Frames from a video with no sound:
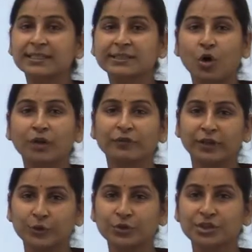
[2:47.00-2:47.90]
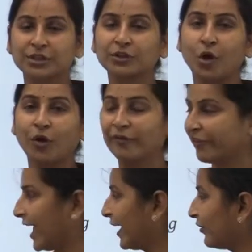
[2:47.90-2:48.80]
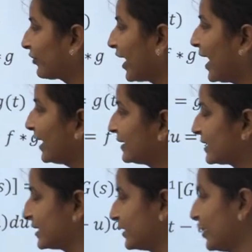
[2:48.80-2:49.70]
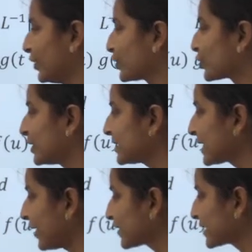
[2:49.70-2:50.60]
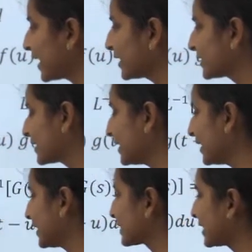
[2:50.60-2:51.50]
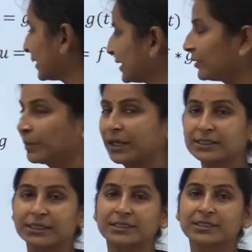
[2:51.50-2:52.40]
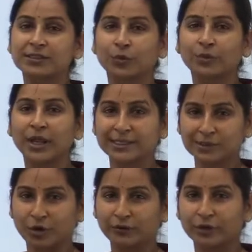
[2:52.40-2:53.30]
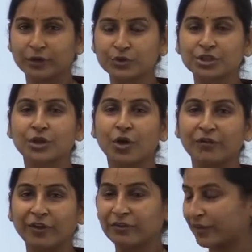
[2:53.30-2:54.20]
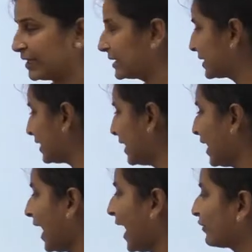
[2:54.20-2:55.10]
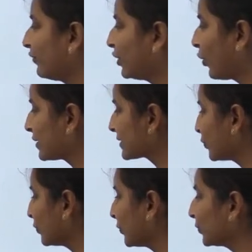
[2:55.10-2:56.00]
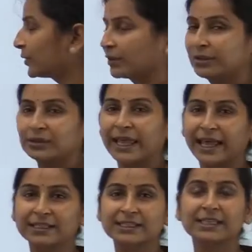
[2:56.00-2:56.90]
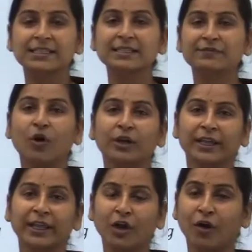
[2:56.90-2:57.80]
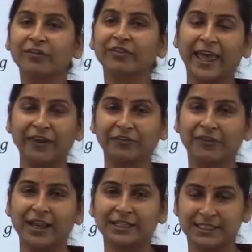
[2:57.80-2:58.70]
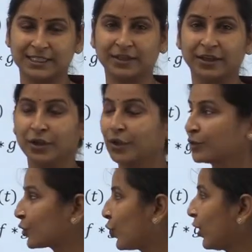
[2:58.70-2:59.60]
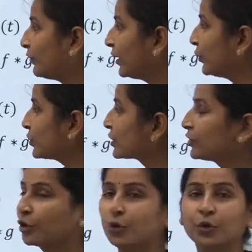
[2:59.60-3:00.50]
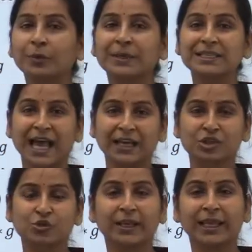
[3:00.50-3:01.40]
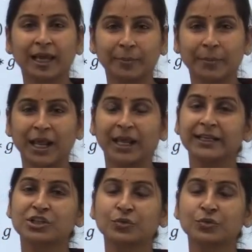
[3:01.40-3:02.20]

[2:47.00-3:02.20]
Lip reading: convolution of f and g. So this f star g is nothing but it is known as convolution of f and g, and we also know that it is faulting of f and g. So convolution theorem is actually applied to